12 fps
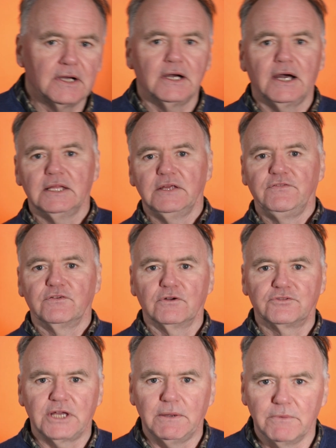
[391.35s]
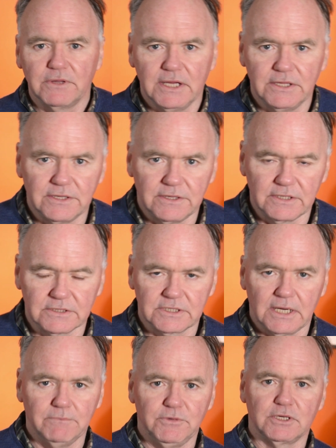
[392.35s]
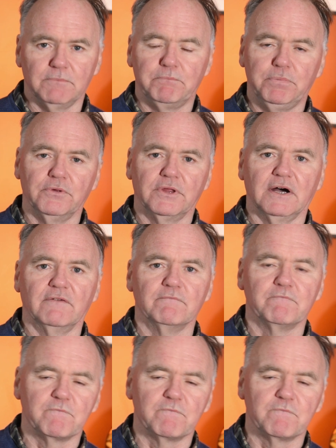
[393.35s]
And if you've got time at the end of the exam, you can put that